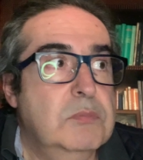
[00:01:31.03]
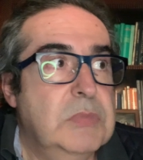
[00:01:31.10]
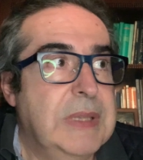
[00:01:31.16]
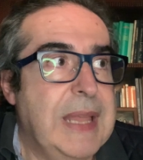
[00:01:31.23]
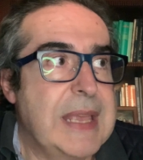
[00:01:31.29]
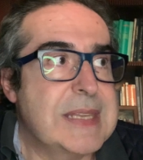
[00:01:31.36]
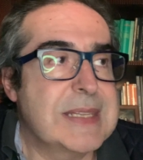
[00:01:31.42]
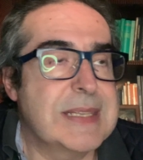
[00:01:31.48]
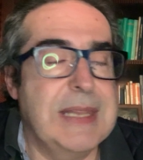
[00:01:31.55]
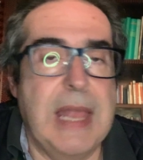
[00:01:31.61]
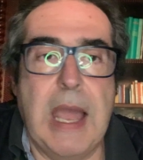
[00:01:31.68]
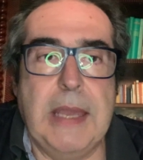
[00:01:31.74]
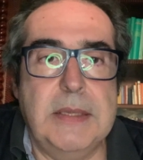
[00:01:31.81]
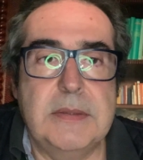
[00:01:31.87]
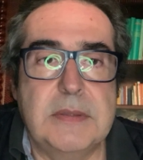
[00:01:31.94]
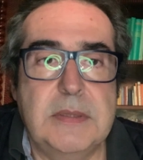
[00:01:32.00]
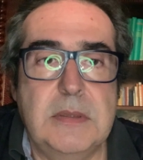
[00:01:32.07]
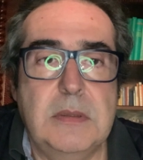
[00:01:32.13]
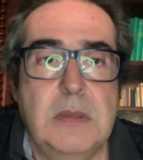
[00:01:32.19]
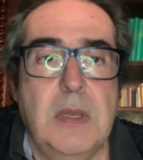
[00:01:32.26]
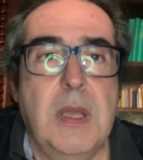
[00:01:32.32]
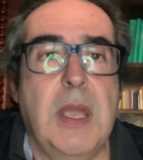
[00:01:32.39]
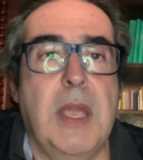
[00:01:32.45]
less light
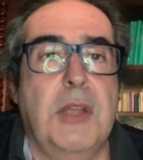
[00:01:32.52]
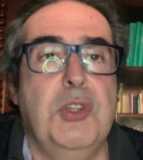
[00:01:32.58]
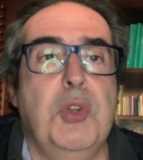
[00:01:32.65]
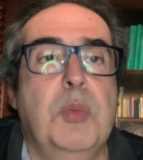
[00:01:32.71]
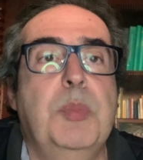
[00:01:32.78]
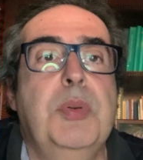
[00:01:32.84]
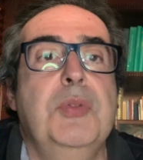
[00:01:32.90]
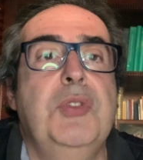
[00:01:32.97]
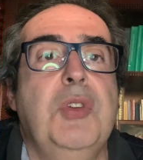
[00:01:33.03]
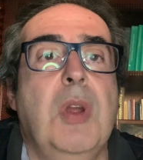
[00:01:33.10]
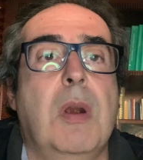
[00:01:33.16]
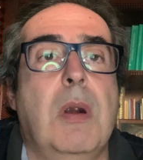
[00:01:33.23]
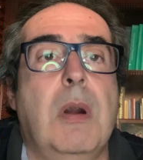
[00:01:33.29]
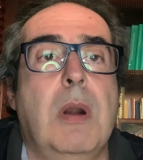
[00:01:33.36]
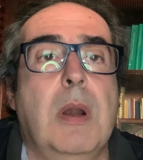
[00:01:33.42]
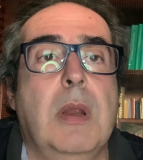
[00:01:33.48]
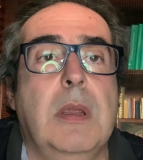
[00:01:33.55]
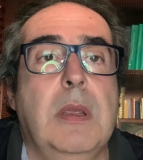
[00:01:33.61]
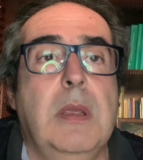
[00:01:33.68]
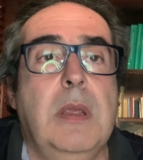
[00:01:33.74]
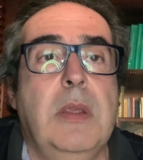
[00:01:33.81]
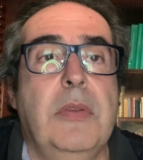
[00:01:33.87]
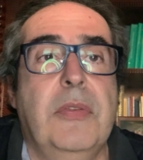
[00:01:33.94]
and you put your
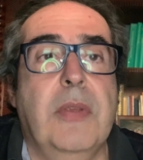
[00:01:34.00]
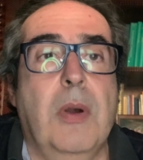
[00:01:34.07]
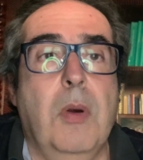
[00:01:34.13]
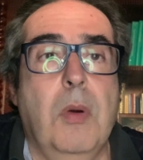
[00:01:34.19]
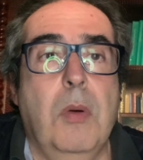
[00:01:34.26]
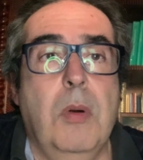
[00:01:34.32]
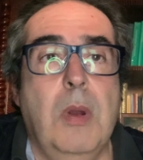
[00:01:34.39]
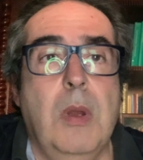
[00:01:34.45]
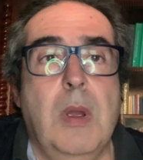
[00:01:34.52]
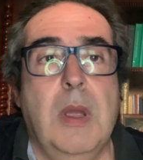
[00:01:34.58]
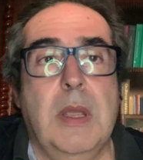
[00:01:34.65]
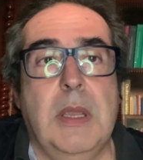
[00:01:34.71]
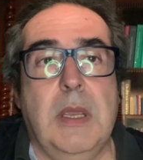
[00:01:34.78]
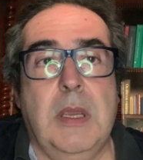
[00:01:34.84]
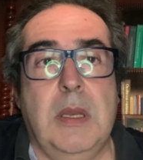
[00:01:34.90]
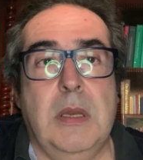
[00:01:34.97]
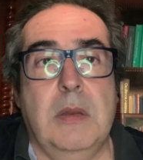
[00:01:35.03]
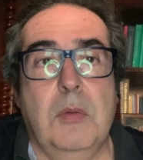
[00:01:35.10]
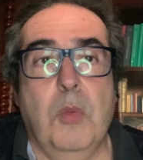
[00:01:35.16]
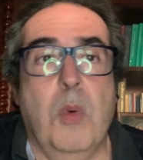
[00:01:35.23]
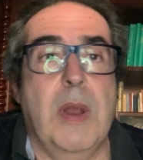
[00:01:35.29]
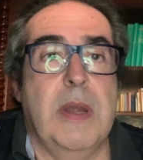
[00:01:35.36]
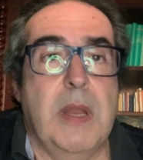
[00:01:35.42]
ISO in
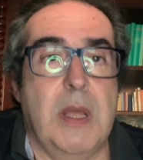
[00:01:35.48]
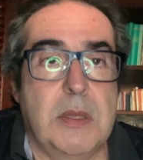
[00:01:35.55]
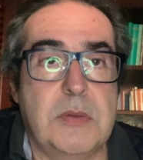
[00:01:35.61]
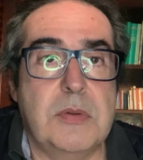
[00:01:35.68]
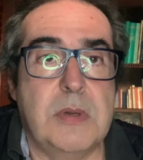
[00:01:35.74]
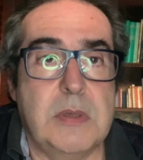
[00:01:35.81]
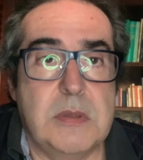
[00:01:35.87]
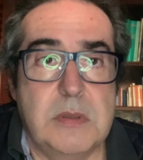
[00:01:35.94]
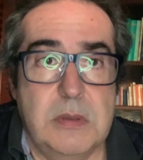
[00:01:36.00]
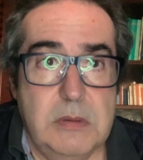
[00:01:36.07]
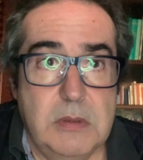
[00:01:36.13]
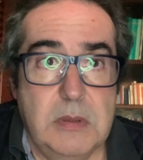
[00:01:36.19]
100,